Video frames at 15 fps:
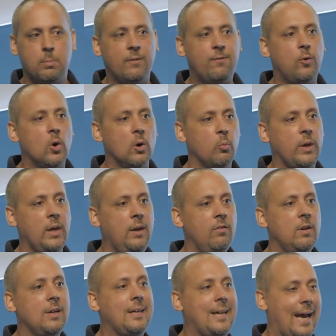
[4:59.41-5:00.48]
before we
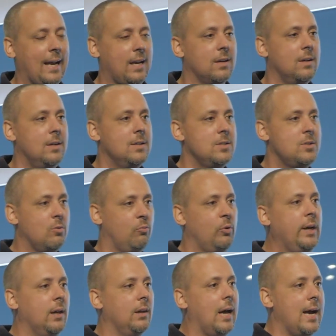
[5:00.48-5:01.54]
even get to
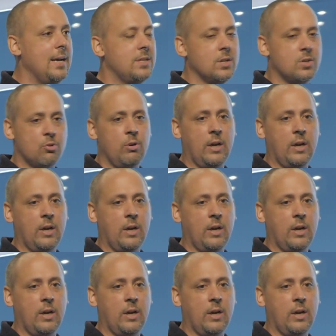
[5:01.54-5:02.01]
realize the